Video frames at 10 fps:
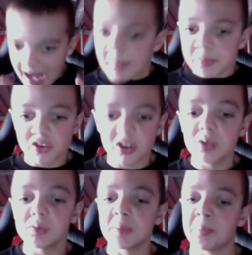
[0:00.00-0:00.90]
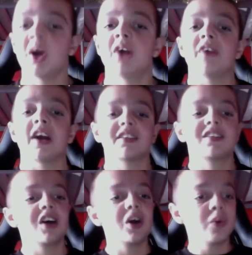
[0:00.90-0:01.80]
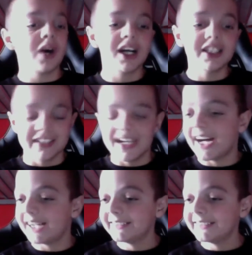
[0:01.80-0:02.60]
absolutely perfect. So yeah,